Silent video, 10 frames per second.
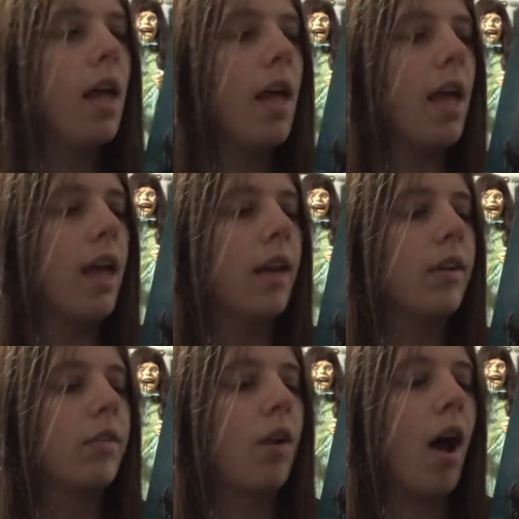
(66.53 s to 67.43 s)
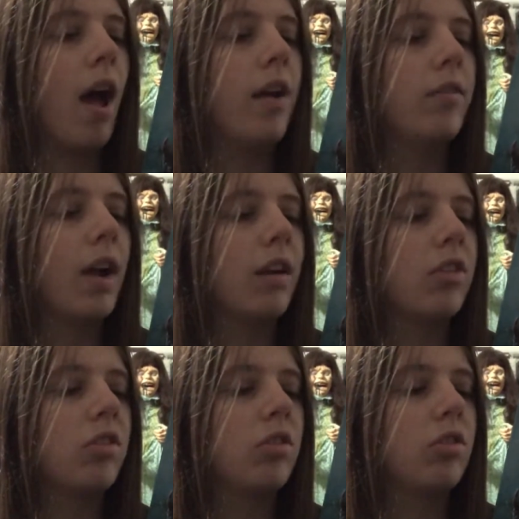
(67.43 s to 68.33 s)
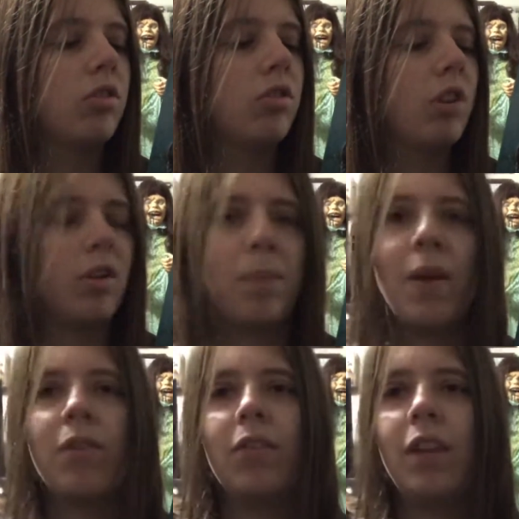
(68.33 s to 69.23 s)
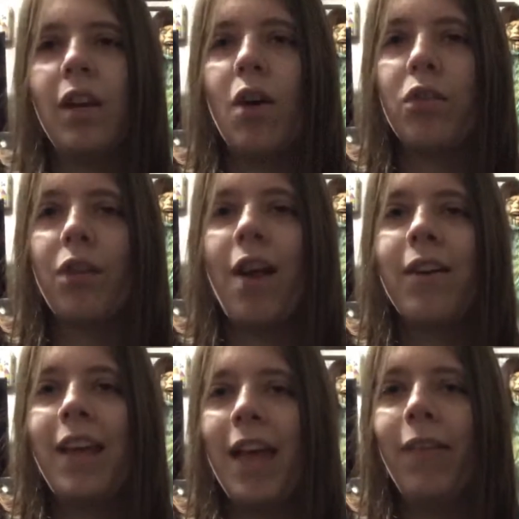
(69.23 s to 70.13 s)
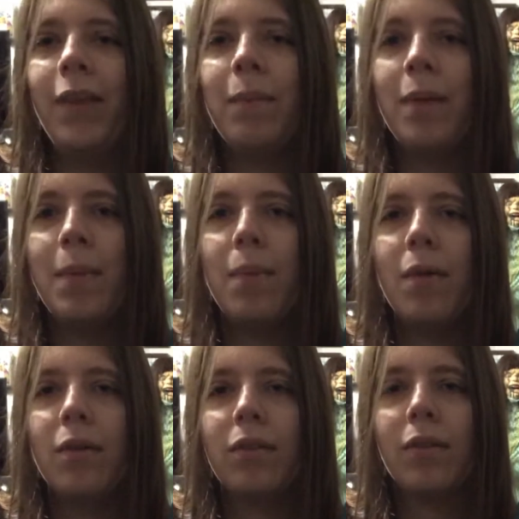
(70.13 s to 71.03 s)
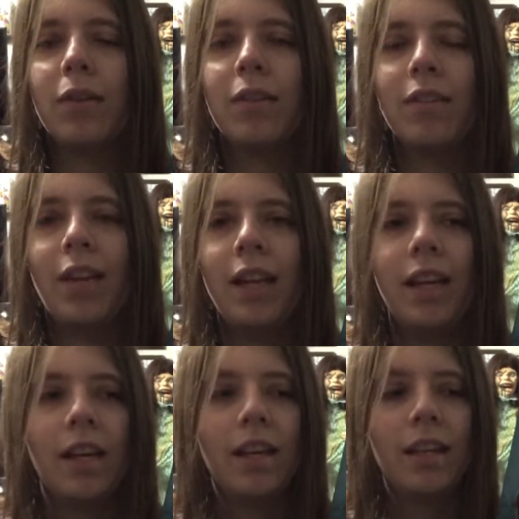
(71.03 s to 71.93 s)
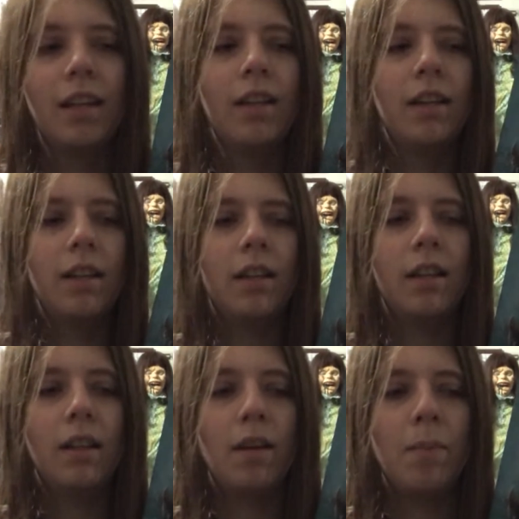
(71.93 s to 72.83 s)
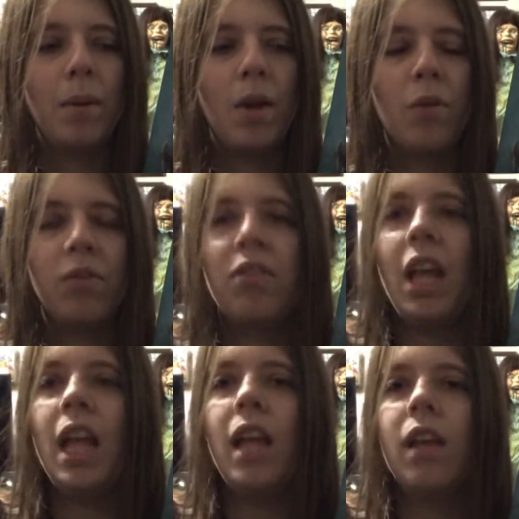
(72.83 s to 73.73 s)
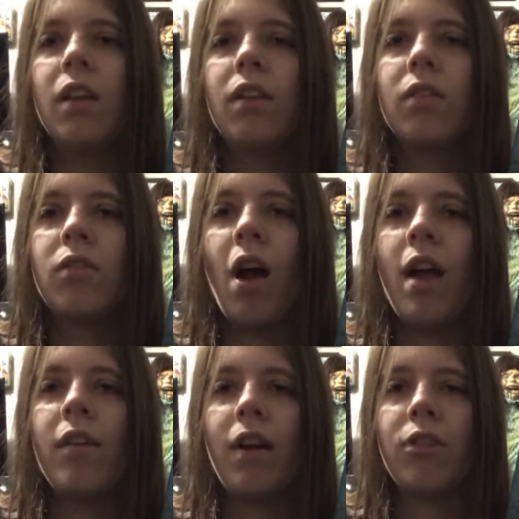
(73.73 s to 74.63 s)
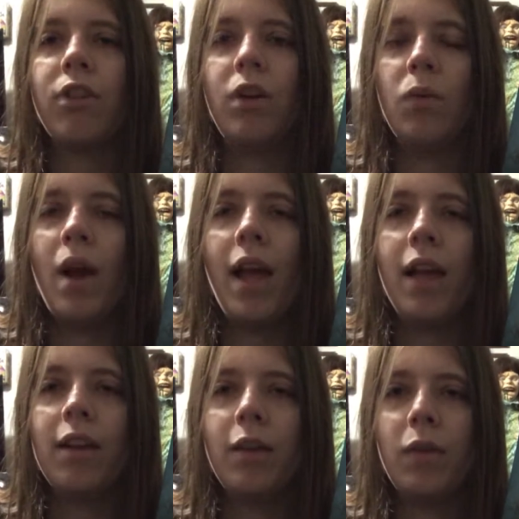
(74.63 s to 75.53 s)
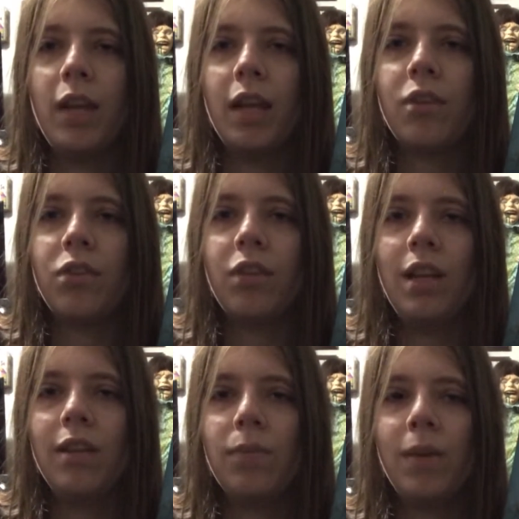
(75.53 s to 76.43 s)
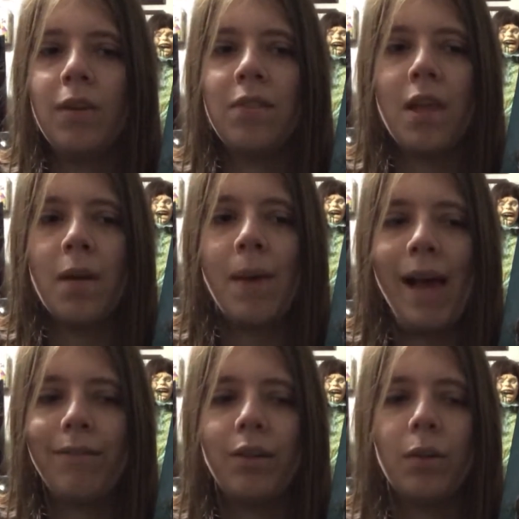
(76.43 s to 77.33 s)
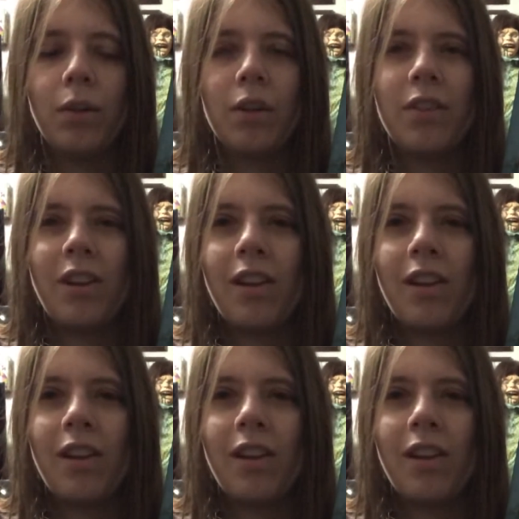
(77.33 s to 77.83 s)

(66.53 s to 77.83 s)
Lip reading: And Rawhead Rex just basically goes around killing people. So it's like, but you don't see Rawhead Rex right away, like, when he gets released, but you see him afterwards.